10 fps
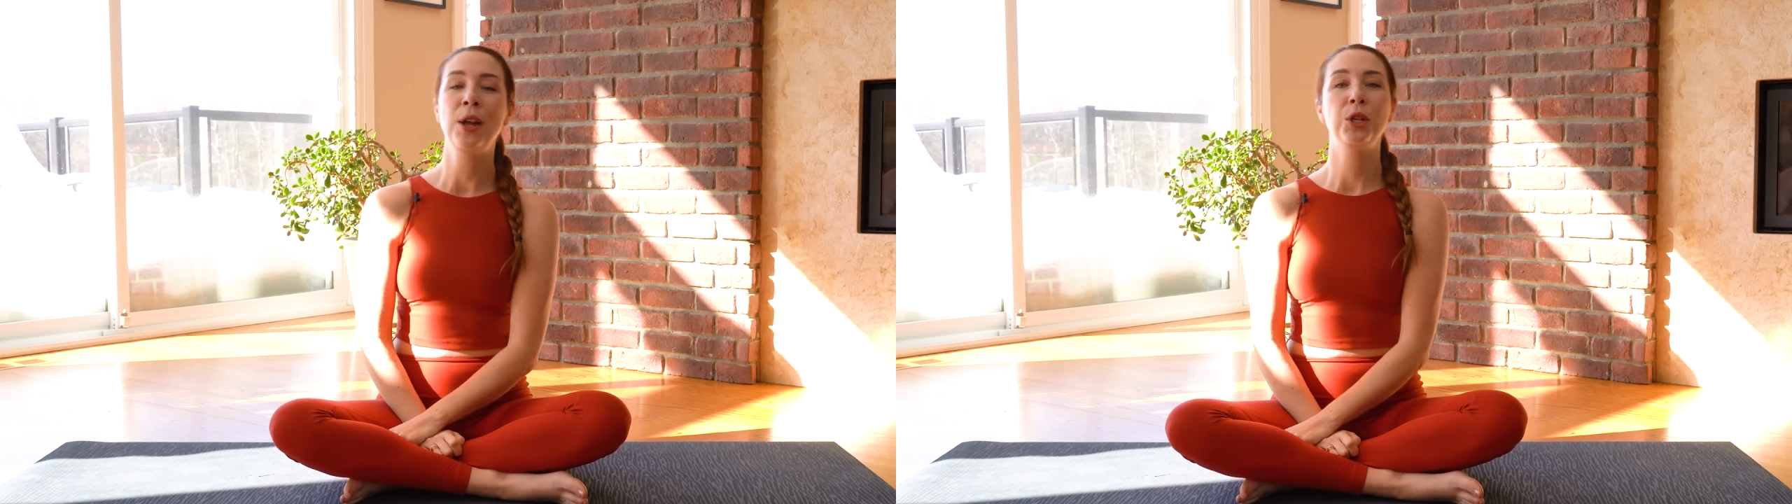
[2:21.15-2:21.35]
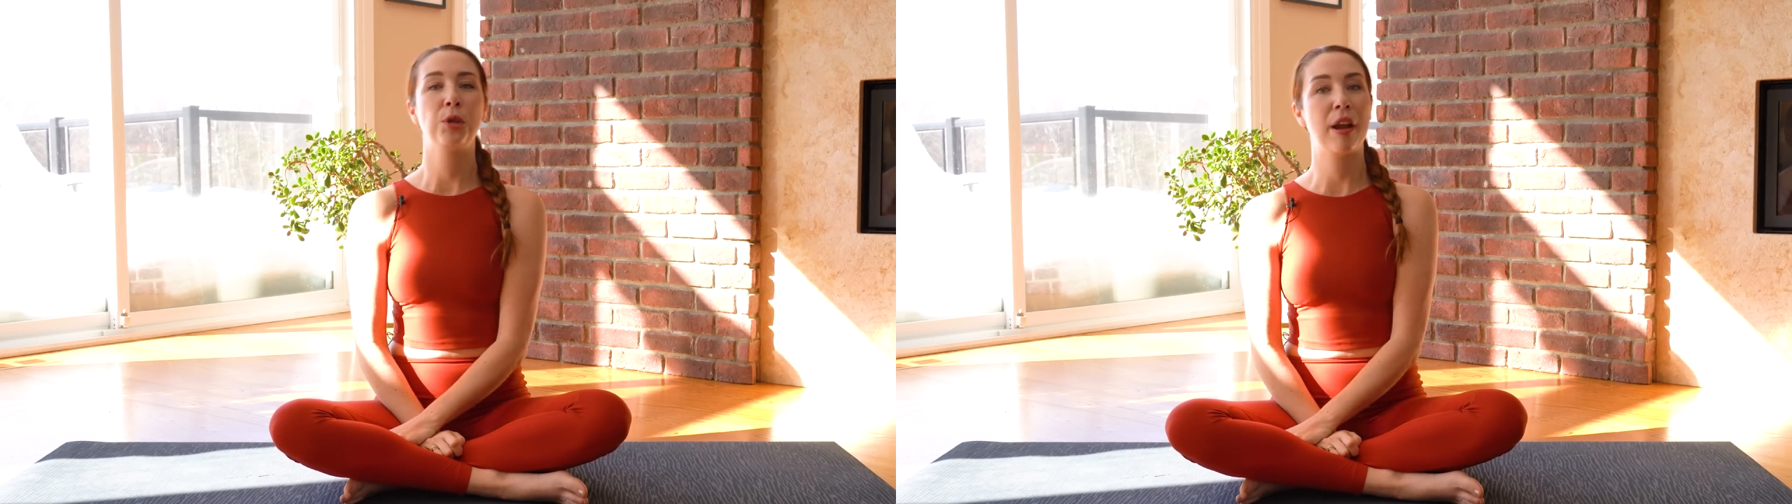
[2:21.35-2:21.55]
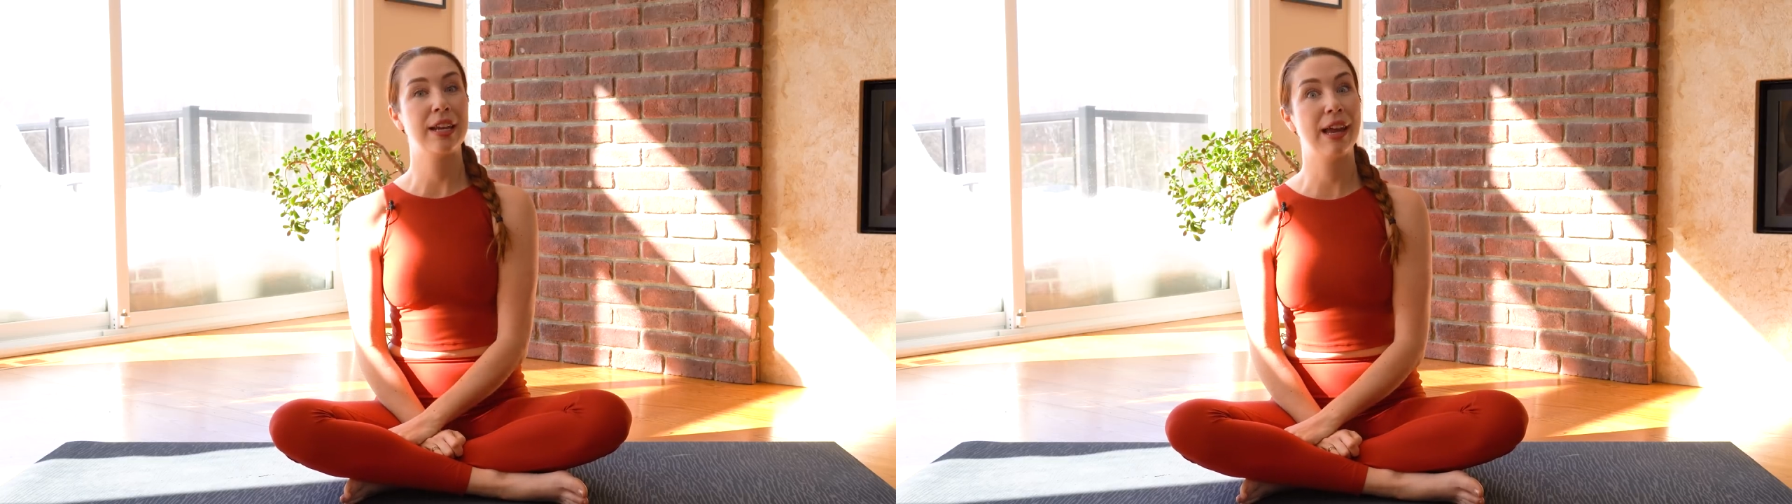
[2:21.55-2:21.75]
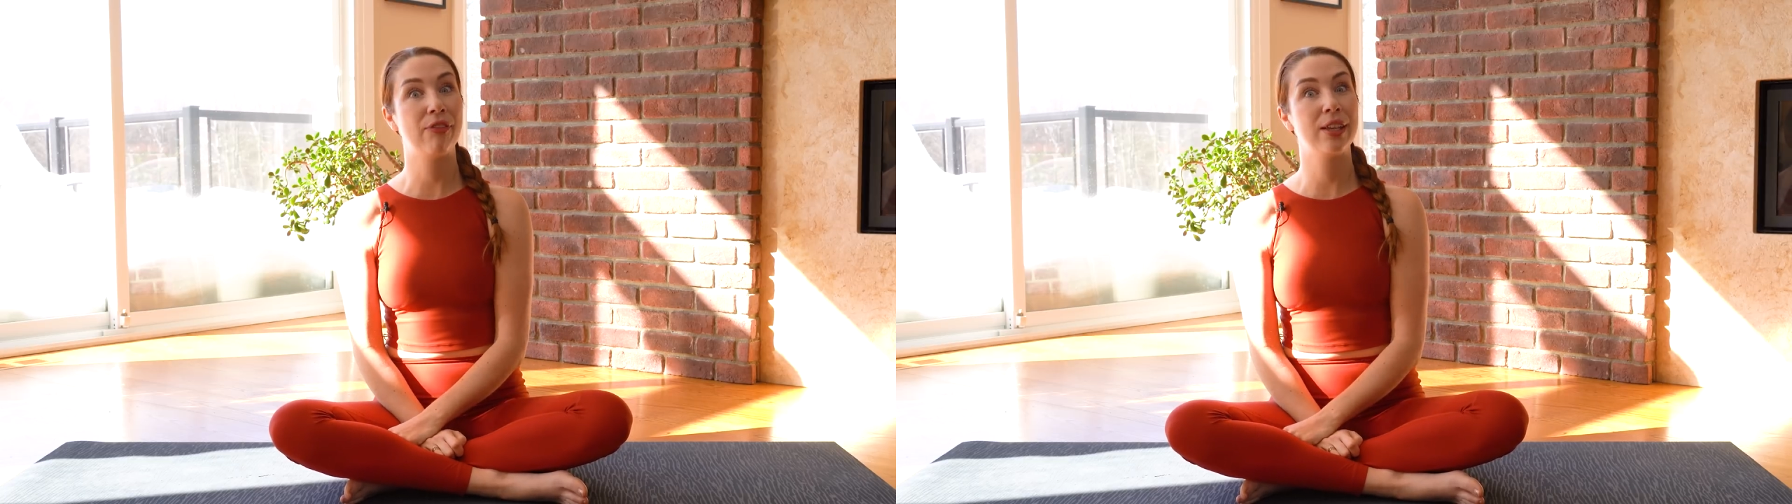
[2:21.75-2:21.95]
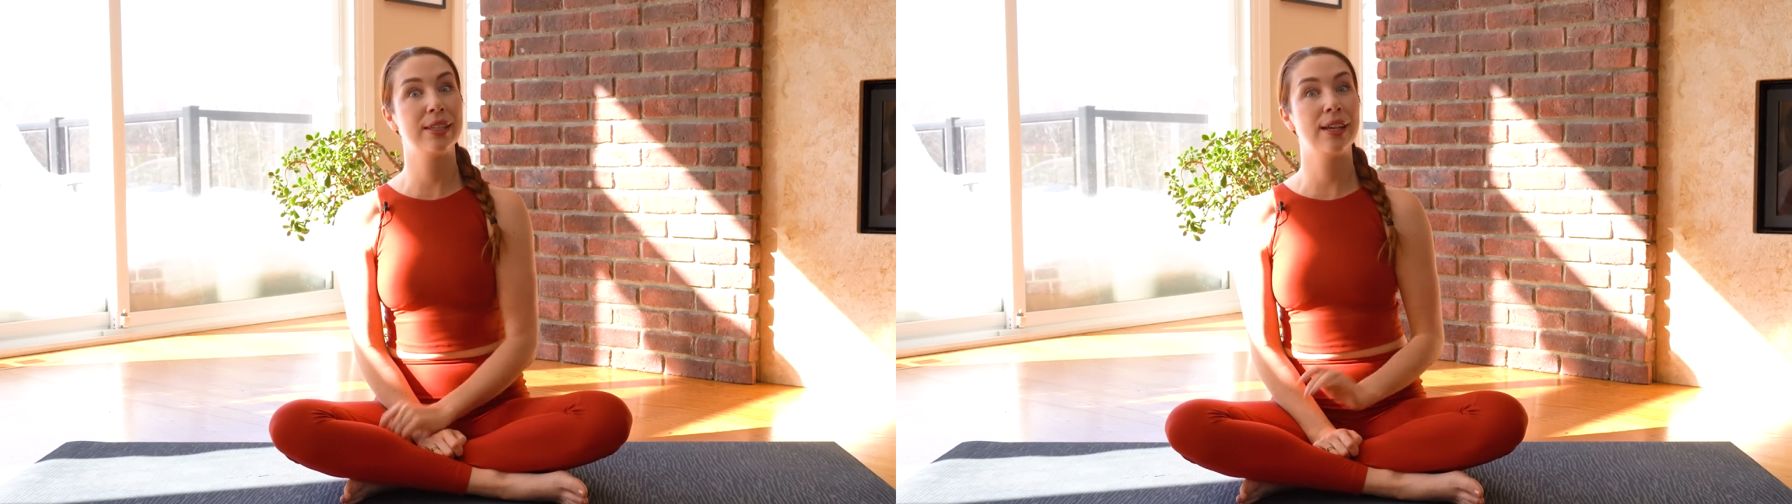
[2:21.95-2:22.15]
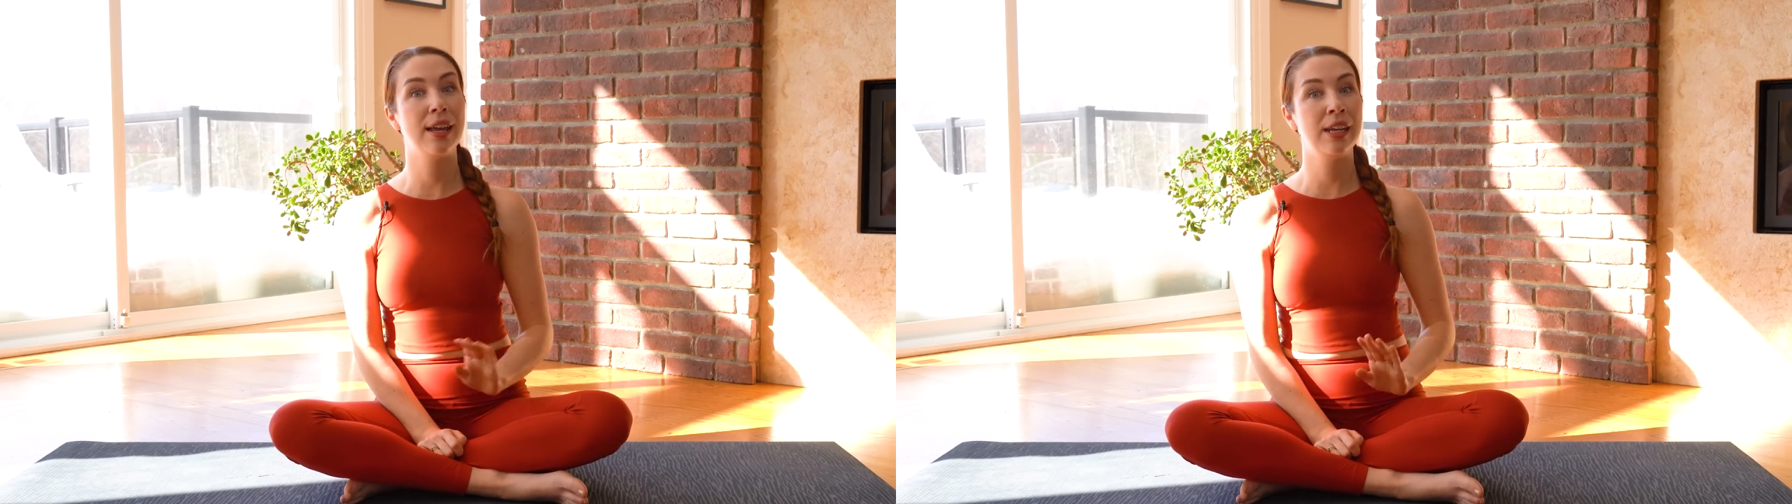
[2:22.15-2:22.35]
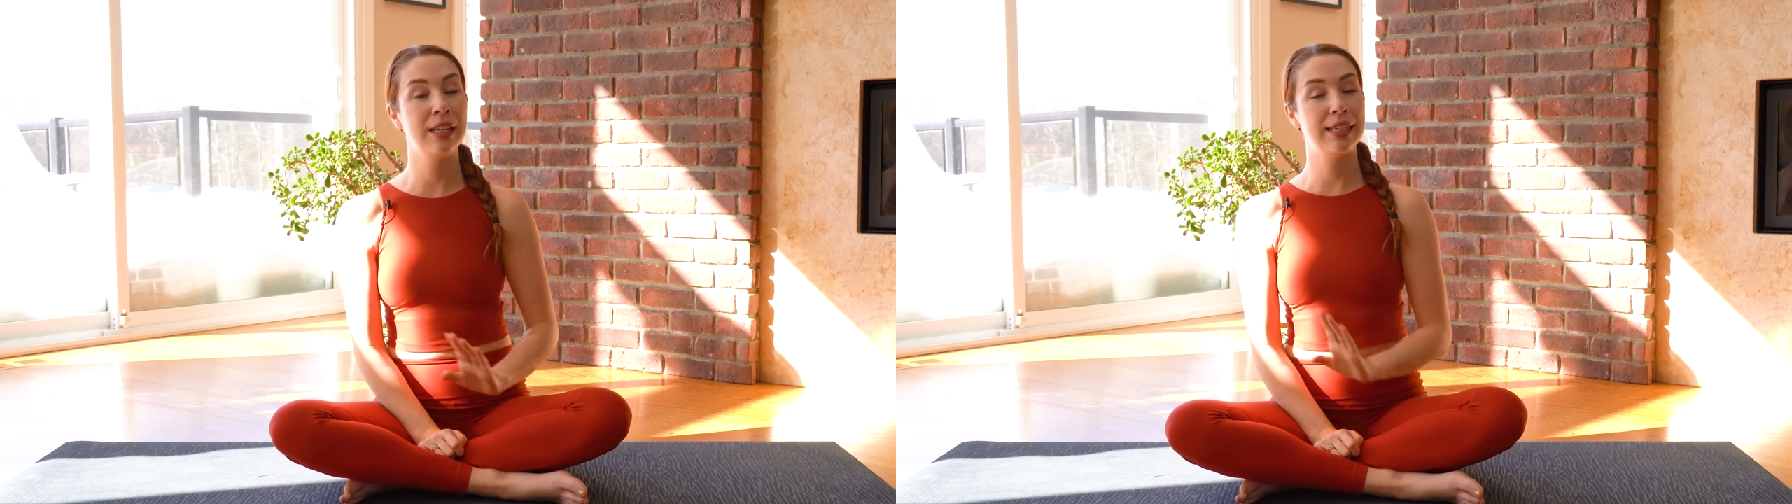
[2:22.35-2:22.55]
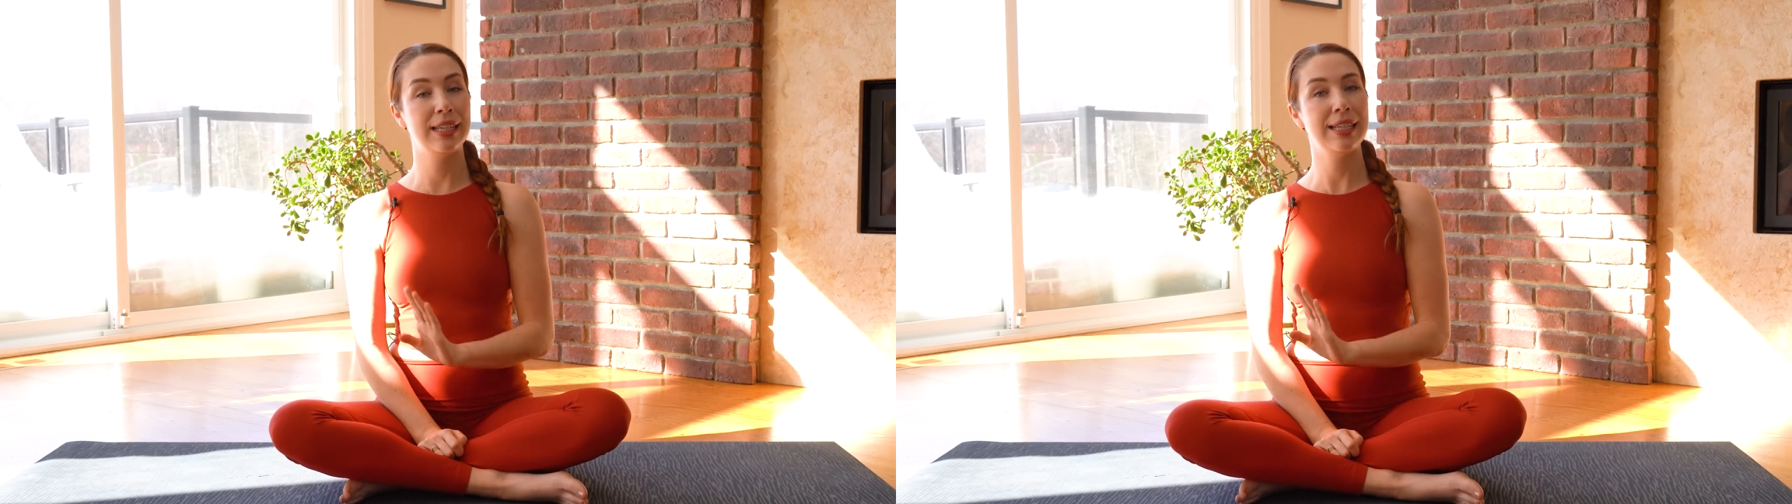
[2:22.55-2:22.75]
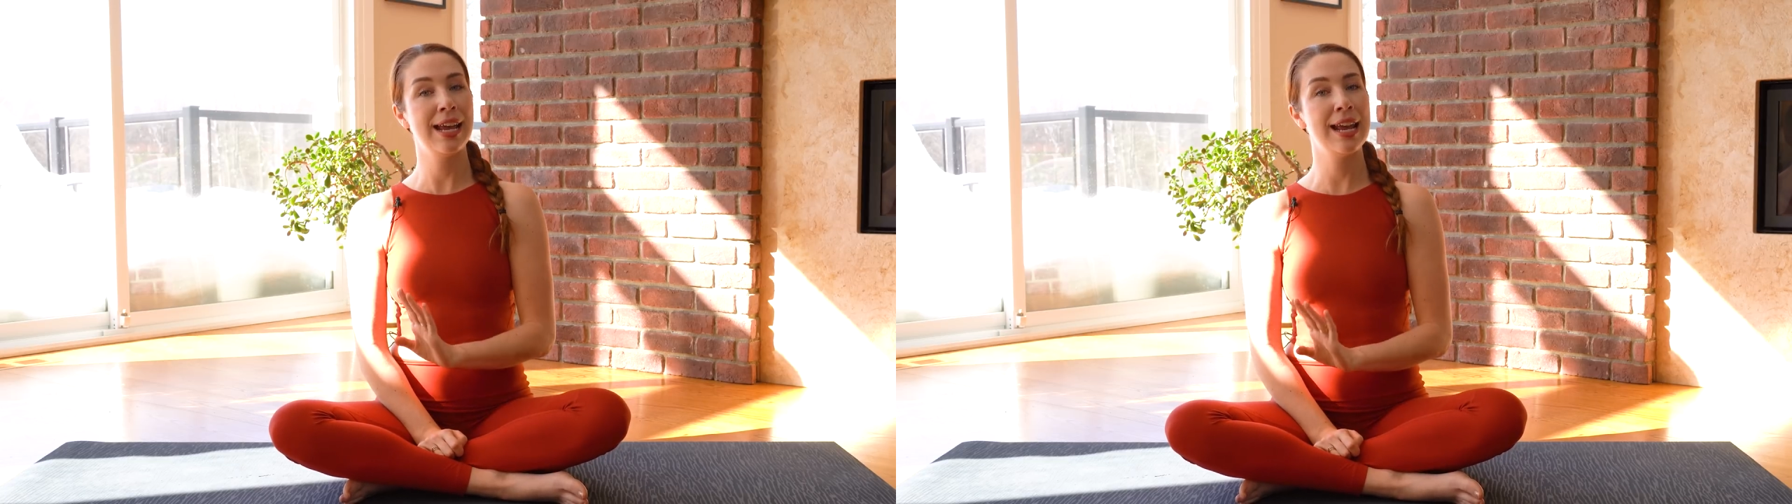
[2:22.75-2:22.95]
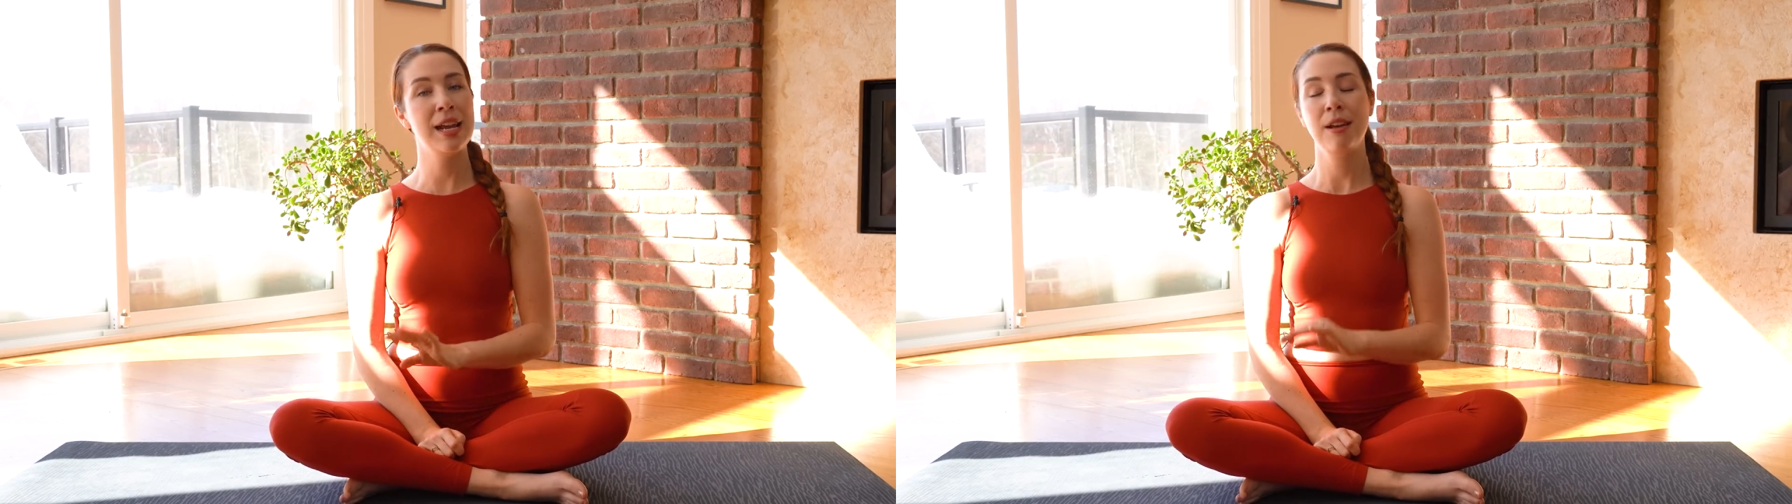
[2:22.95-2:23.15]
Try to get this done
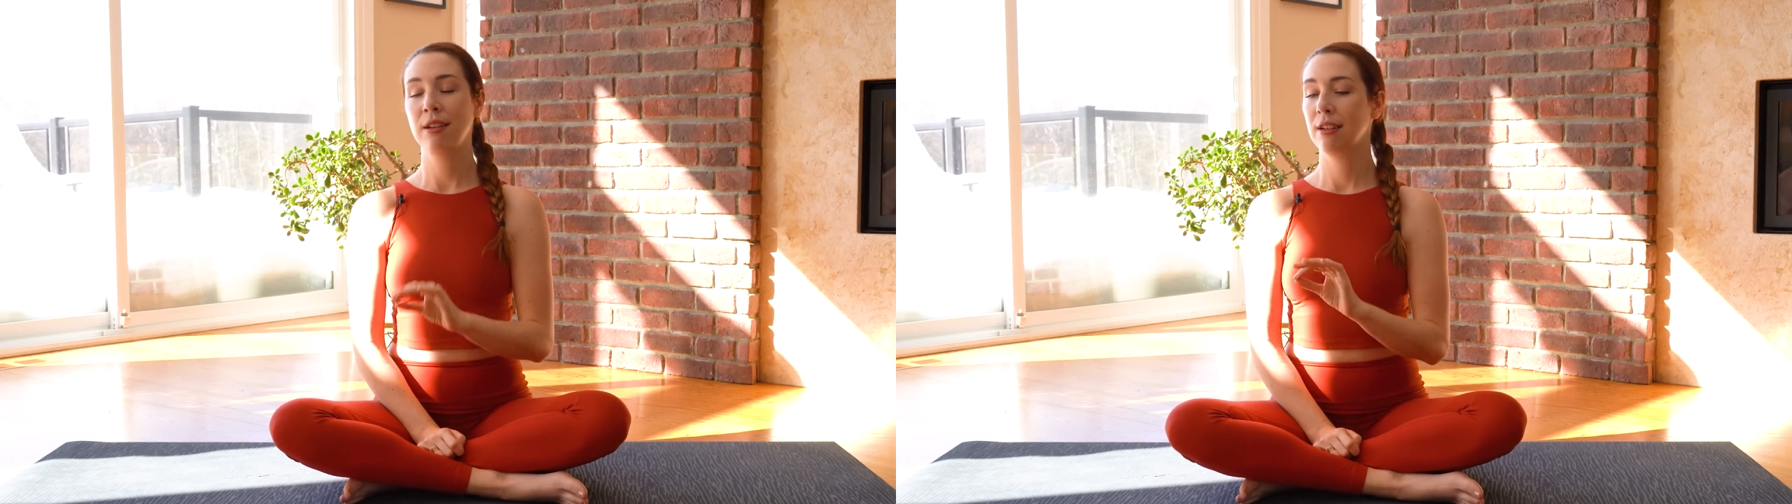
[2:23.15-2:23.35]
today.